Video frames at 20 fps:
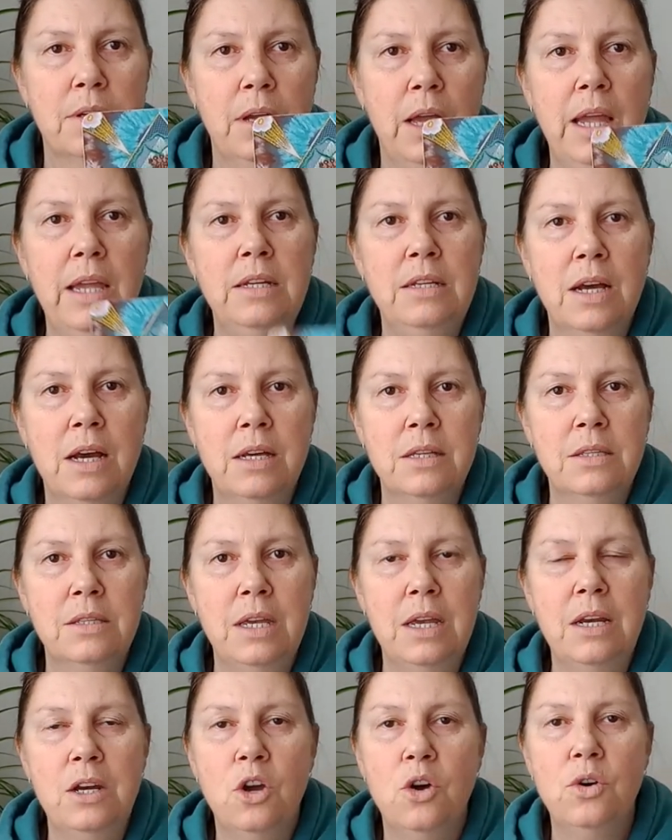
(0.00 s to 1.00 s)
He does.
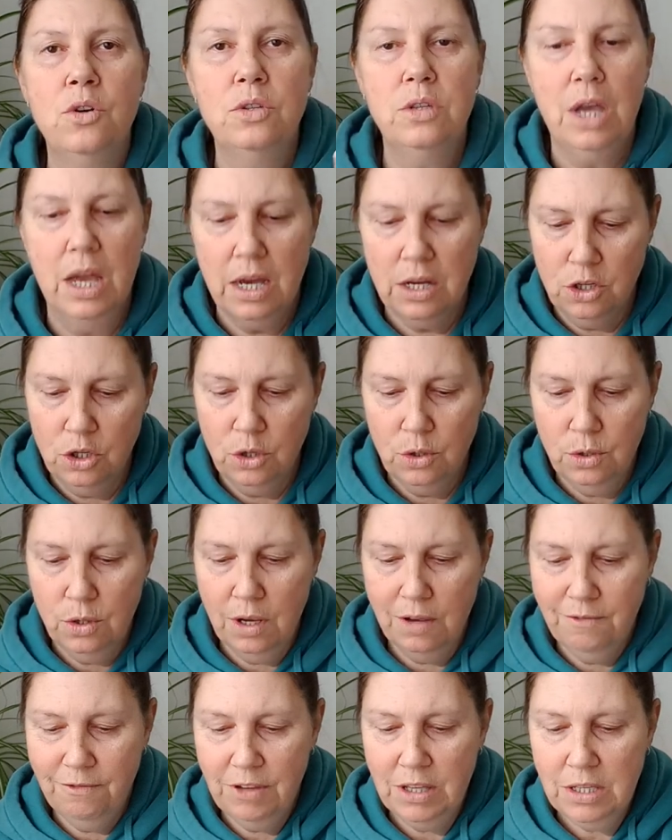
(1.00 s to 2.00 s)
He knows how to
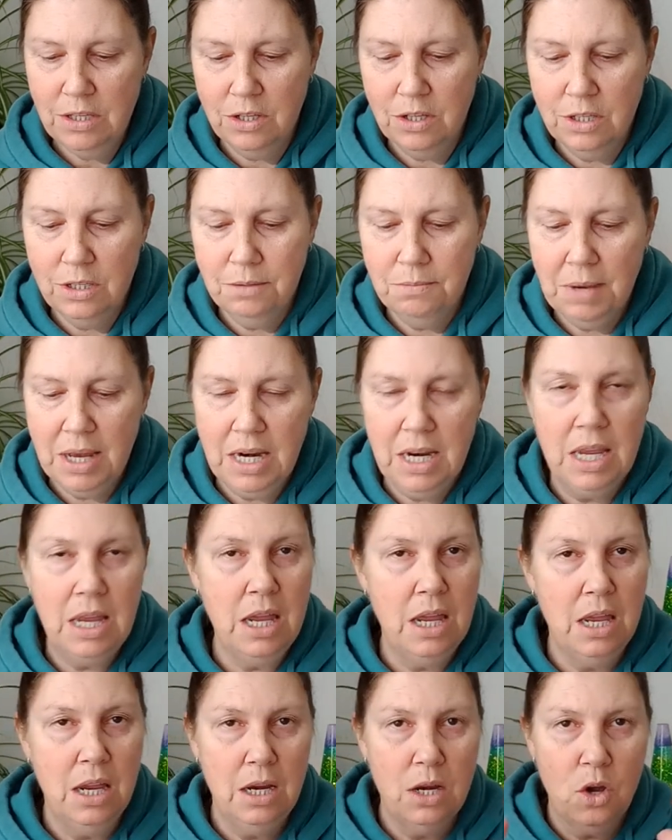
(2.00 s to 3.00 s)
invest his
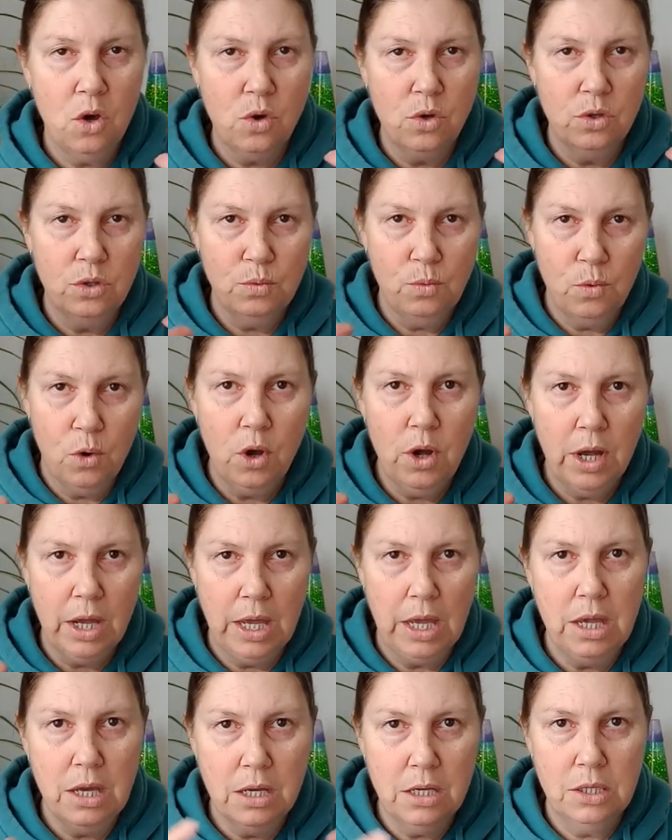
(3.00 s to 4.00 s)
money. He knows what
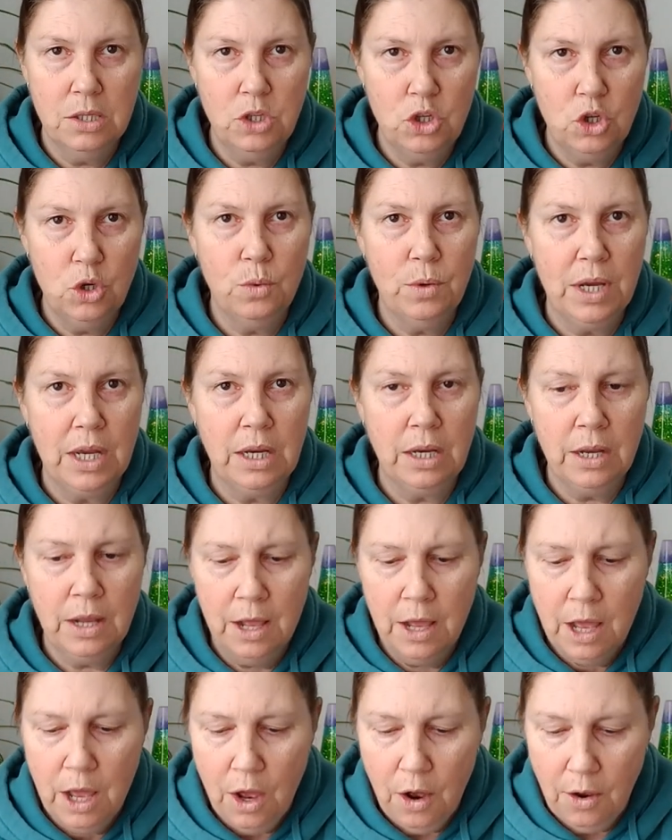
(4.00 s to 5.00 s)
he is doing,
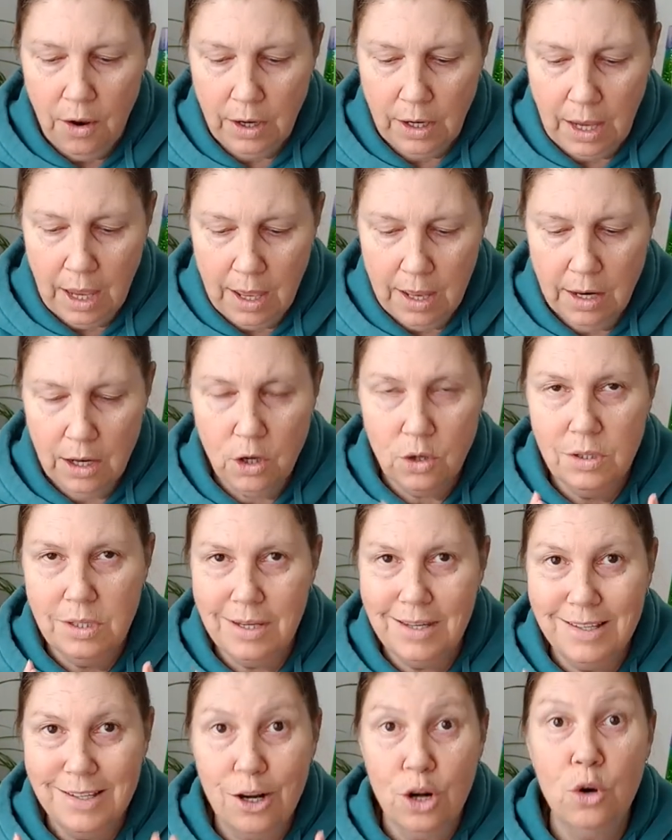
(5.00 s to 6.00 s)
okay, because
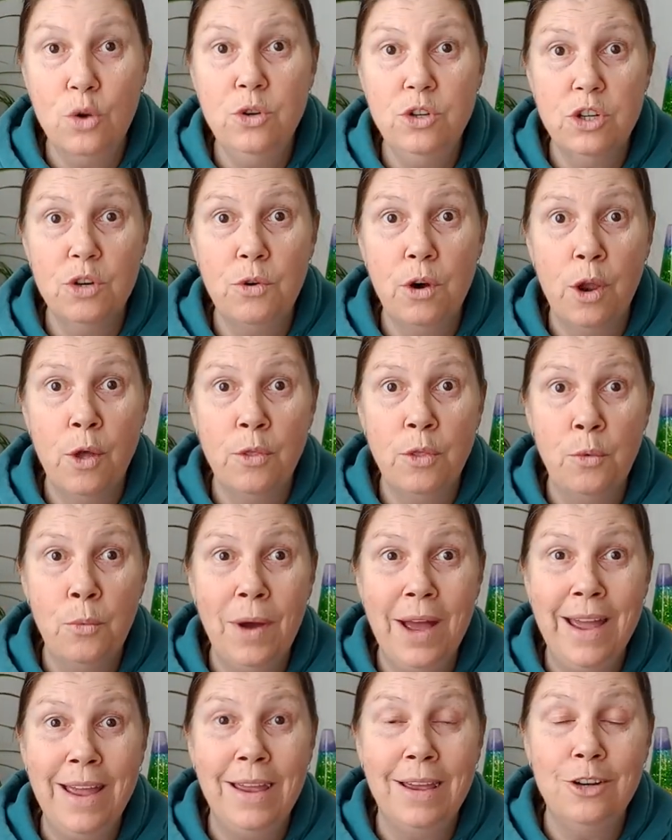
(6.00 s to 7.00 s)
he's learned along the
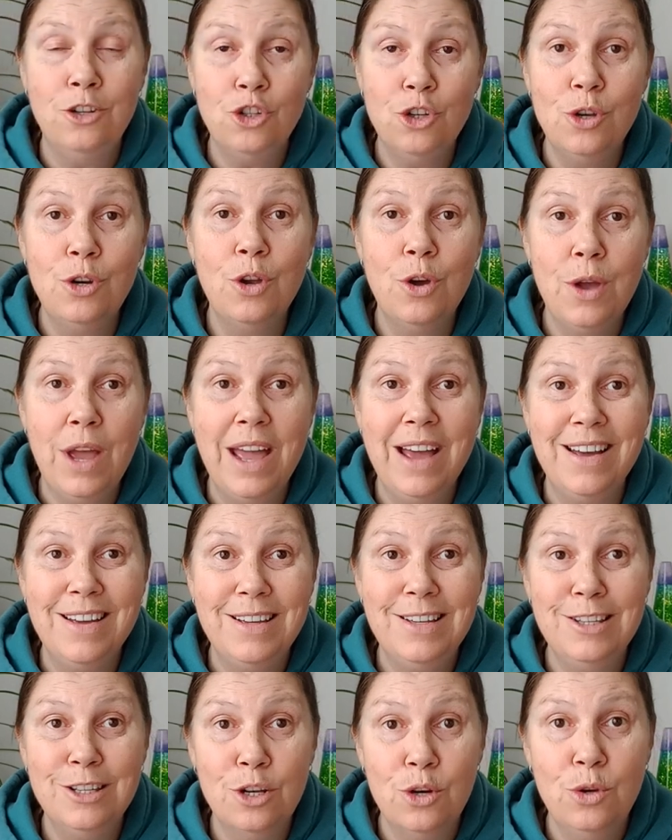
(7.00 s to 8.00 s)
way. And do you know how
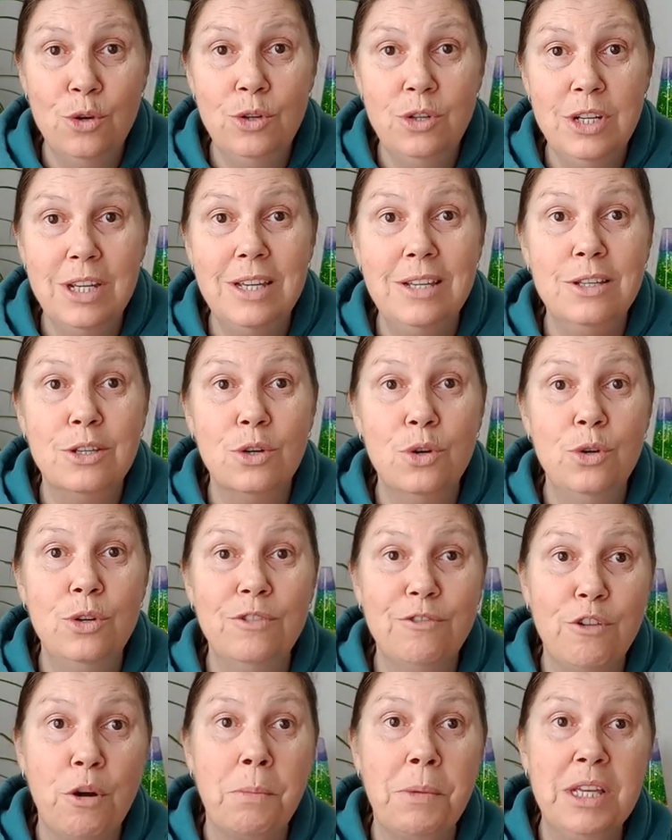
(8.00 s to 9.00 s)
he's learned? He's learned
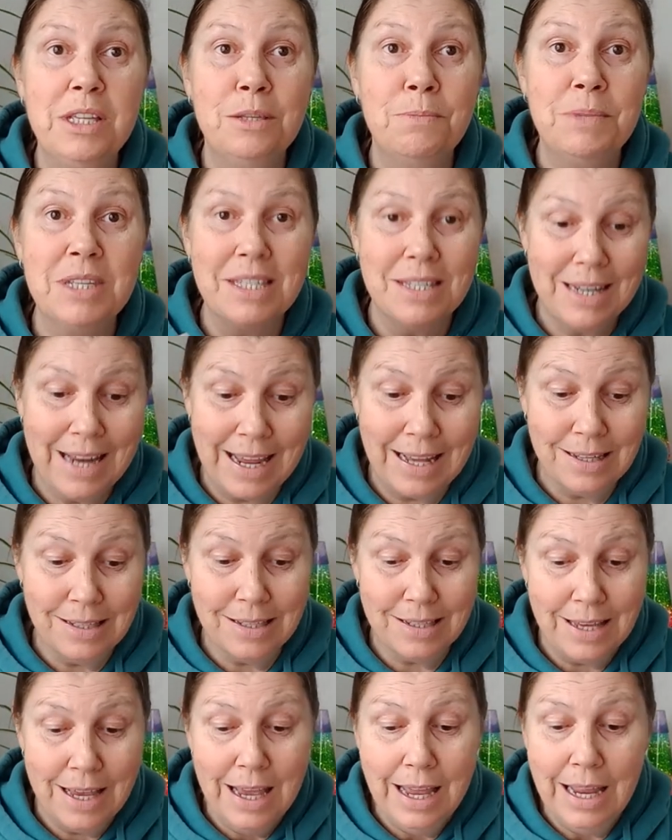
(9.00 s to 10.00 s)
from his
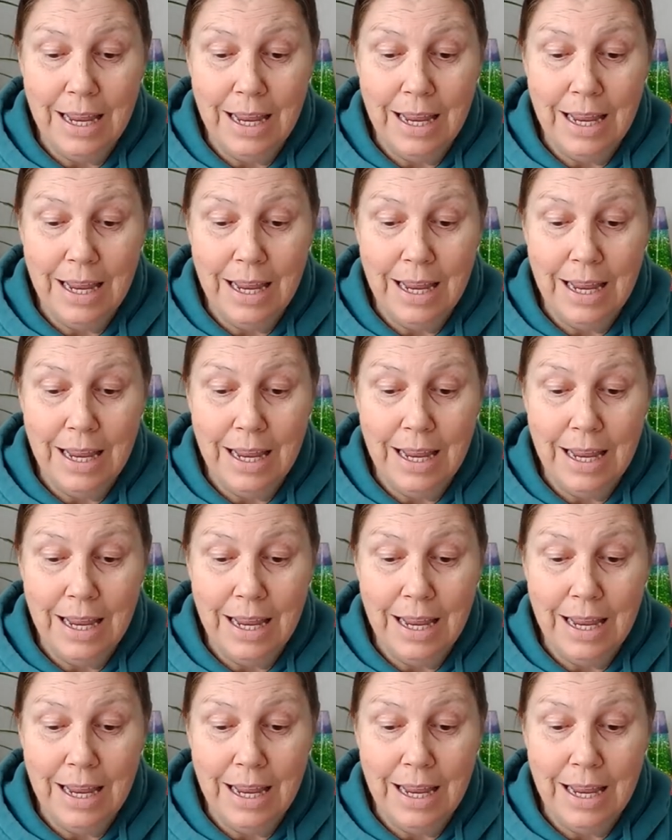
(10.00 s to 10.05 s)
mistakes.